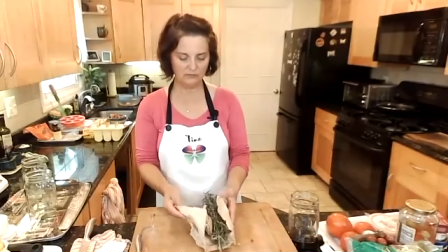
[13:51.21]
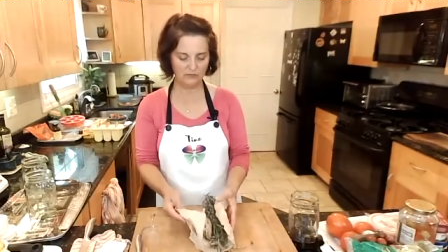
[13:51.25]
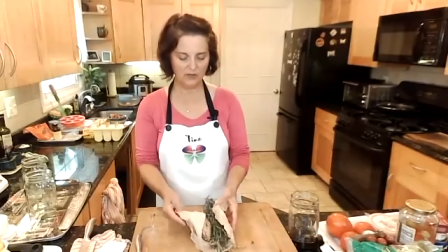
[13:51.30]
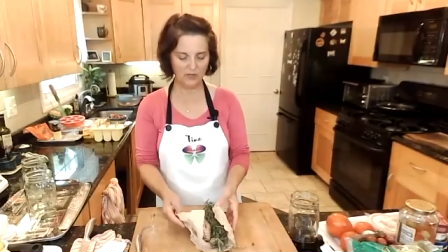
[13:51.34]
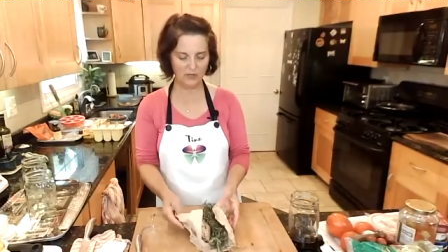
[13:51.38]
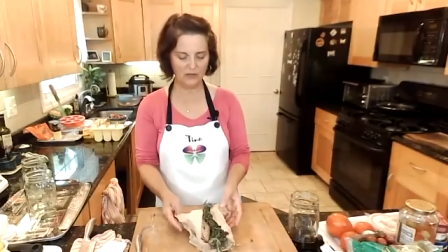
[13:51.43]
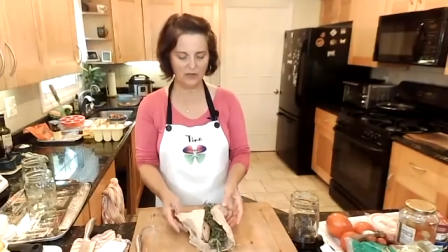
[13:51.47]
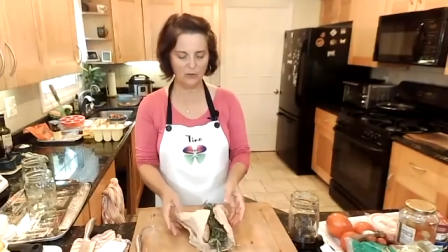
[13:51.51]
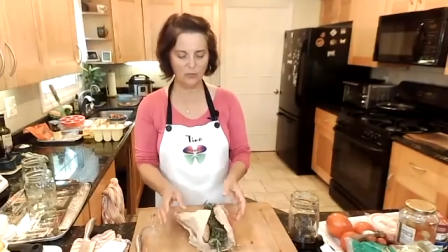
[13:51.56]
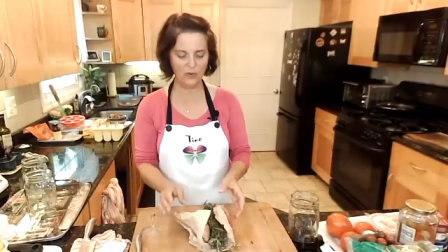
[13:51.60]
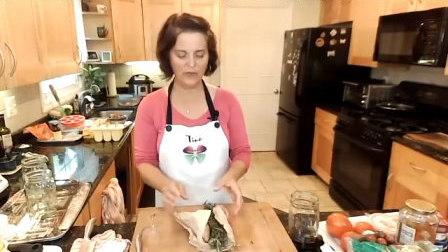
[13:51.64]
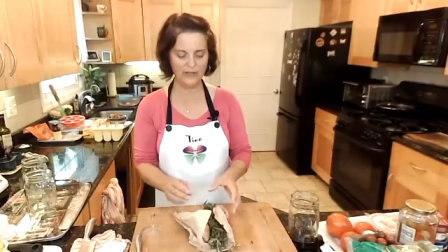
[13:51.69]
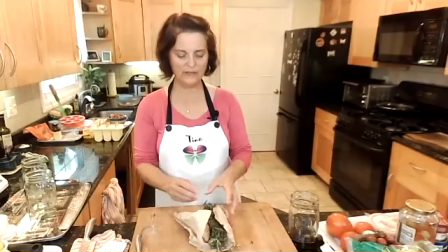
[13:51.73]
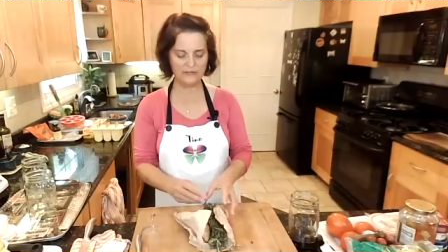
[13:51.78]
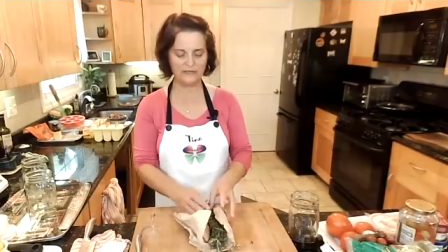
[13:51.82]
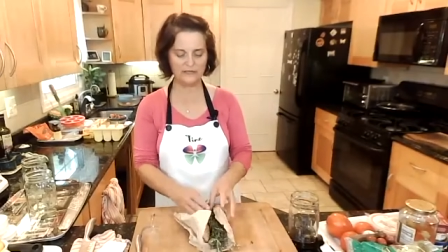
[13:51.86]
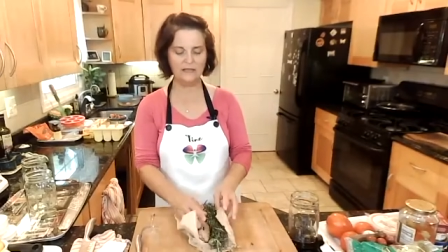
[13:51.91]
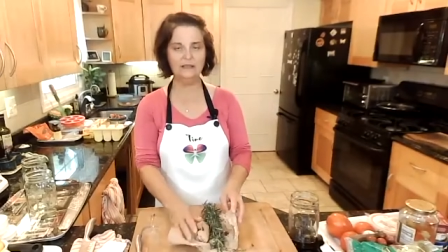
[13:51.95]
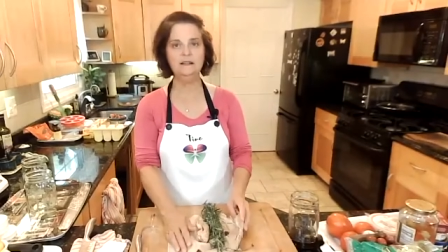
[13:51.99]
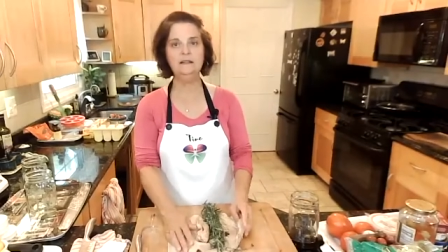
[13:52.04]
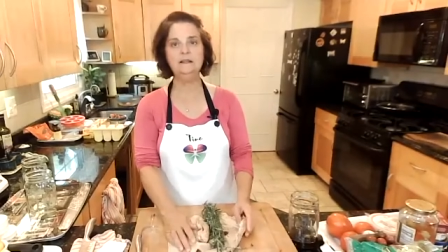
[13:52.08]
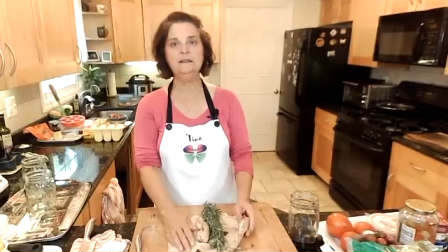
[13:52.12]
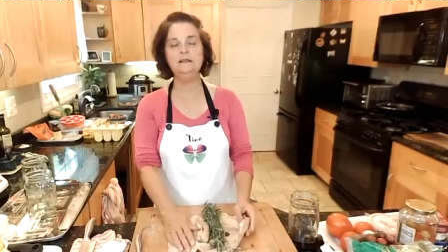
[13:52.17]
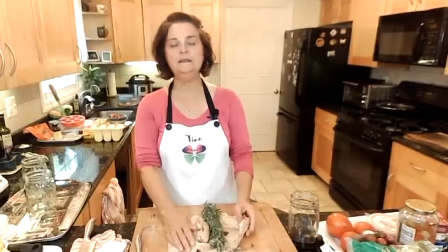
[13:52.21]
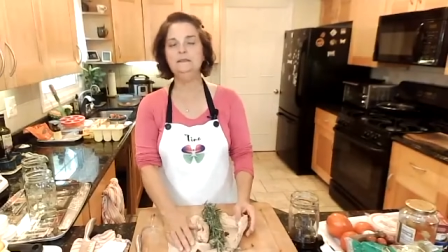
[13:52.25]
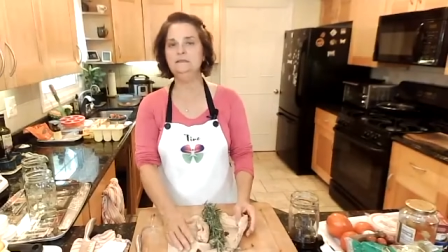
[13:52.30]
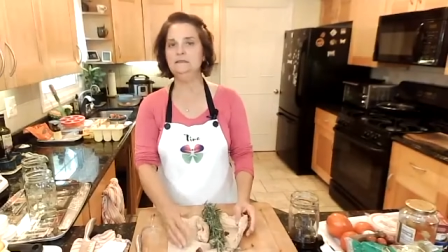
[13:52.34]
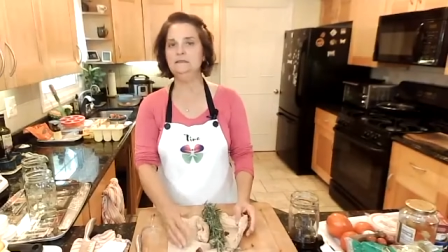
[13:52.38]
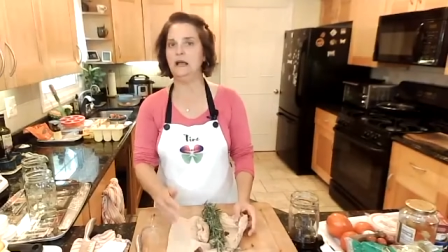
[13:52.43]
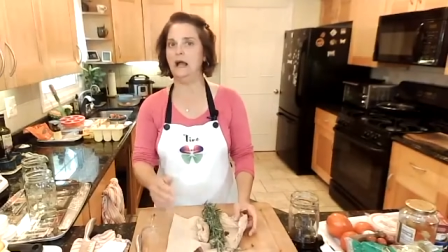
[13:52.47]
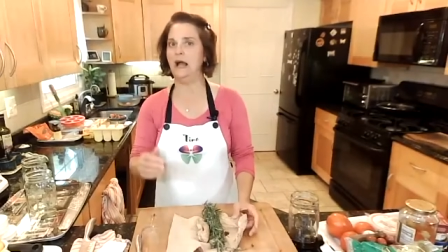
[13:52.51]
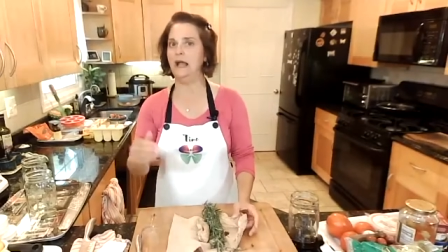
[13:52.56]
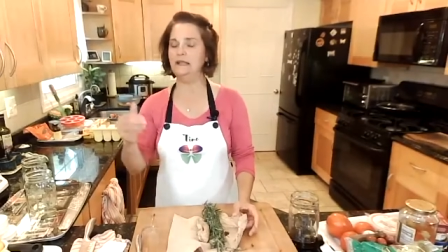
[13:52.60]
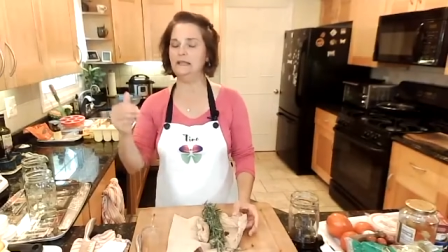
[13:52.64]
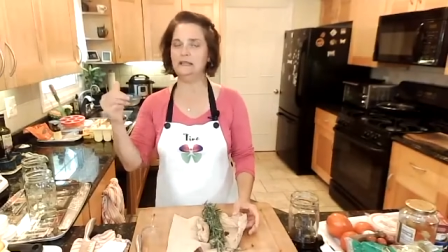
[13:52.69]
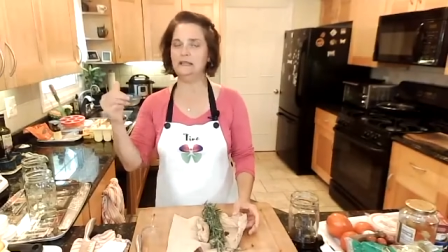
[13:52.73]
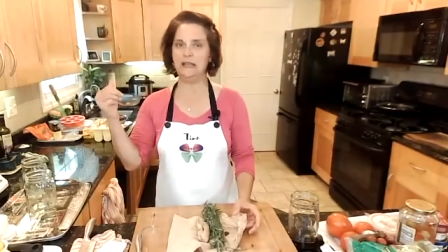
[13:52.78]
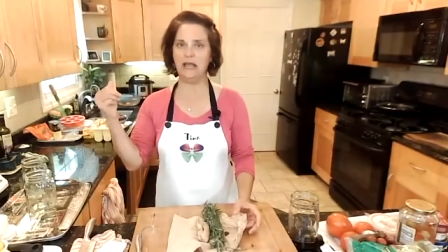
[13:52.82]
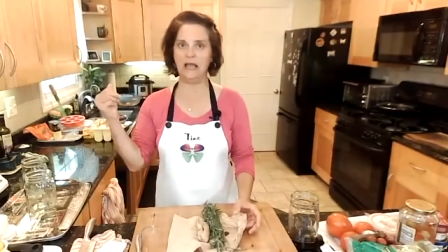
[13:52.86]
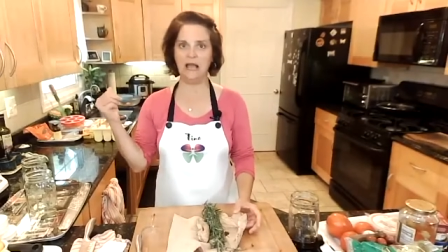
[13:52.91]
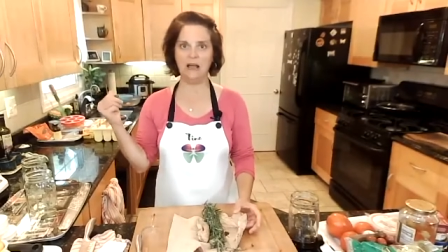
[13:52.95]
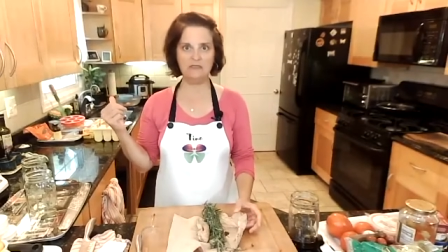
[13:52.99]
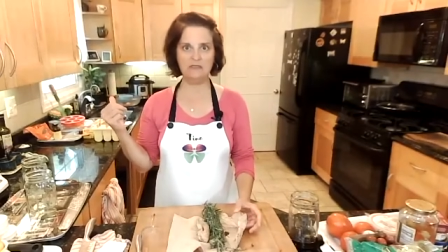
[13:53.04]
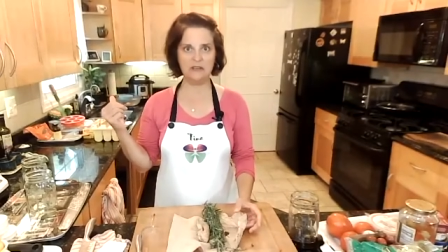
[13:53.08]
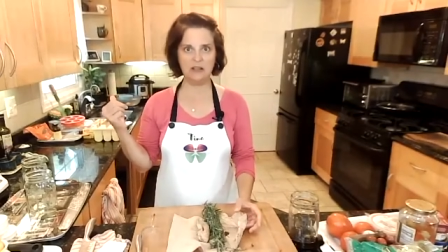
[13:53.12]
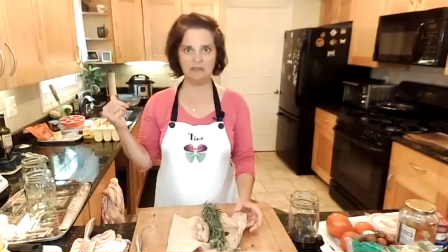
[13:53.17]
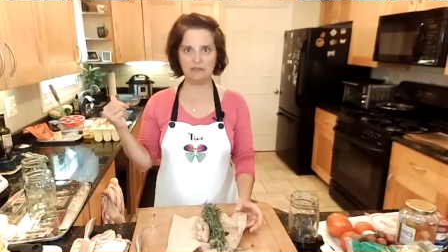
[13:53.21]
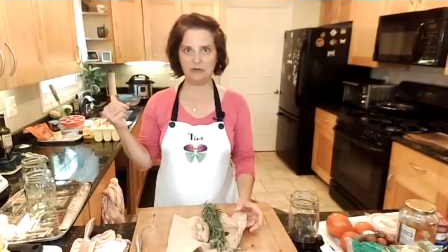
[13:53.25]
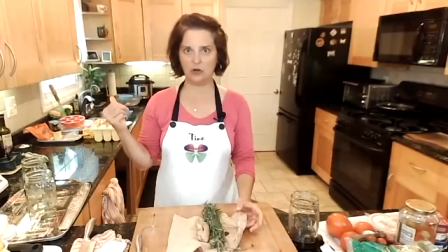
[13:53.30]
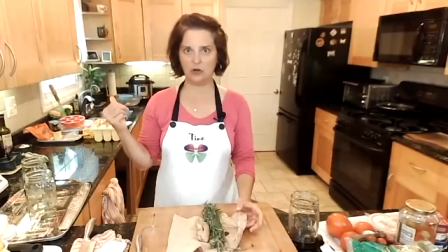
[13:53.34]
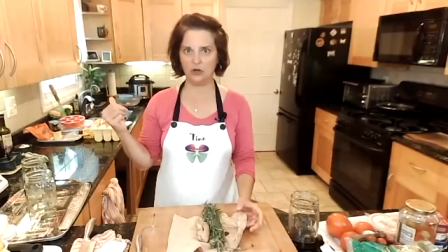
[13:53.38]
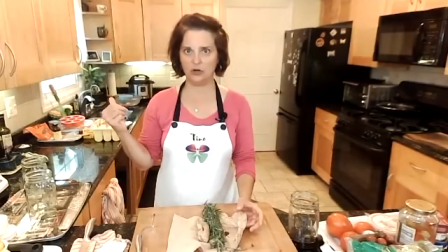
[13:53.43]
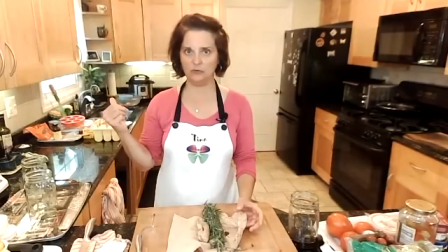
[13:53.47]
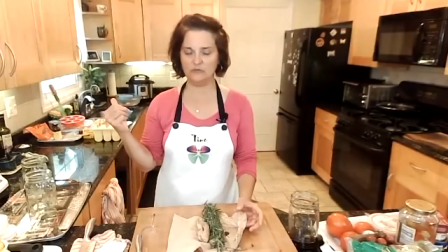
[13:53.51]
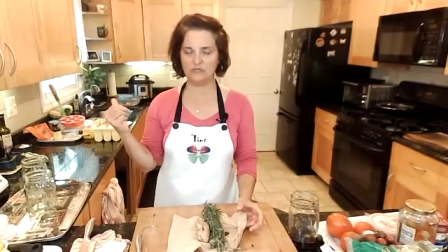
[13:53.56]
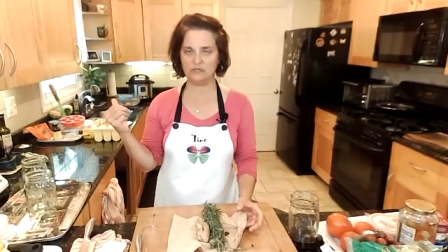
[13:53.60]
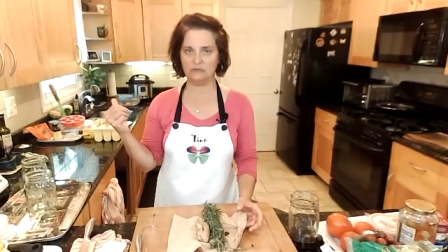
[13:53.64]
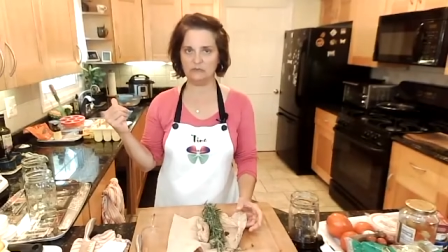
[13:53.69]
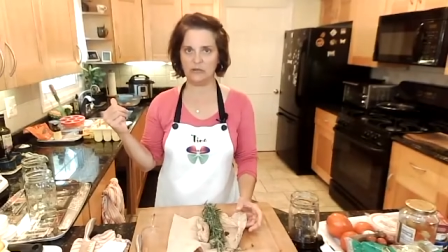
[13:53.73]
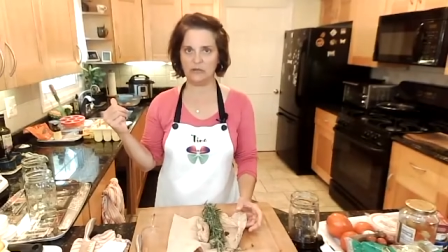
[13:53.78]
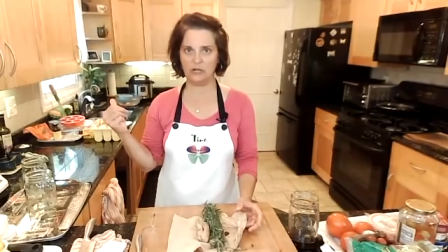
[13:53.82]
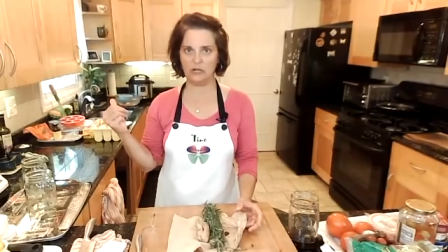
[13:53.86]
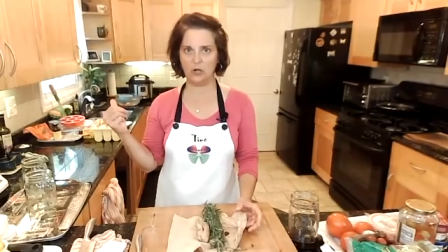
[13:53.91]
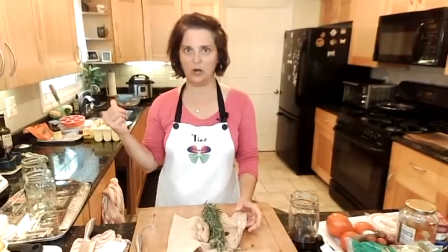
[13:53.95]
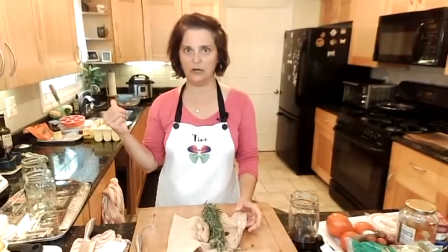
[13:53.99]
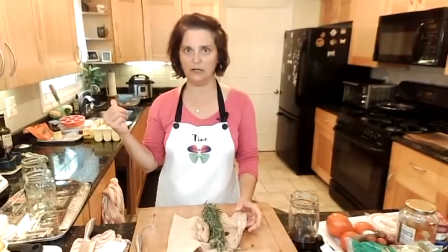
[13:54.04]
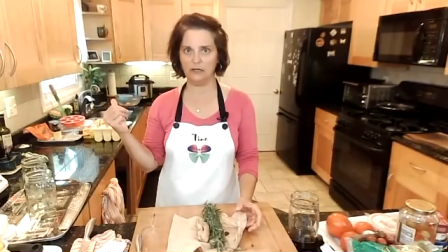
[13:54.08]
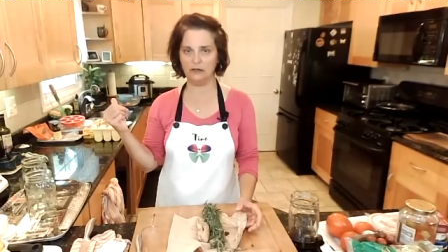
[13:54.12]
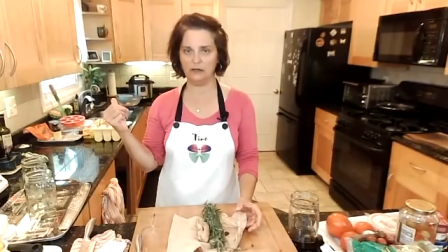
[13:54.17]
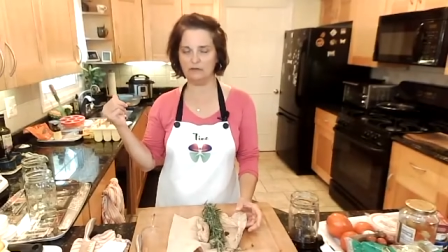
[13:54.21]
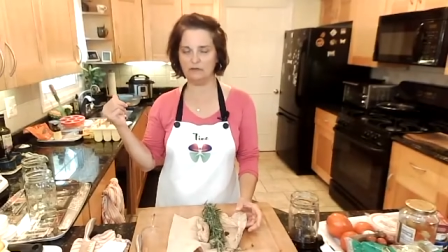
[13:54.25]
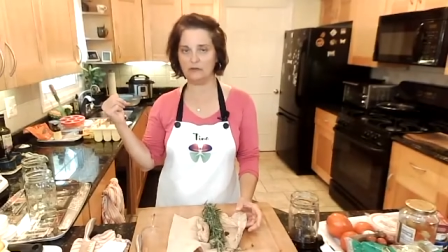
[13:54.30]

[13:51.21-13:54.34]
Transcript: and I went, no, I didn't have enough herbs in my garden.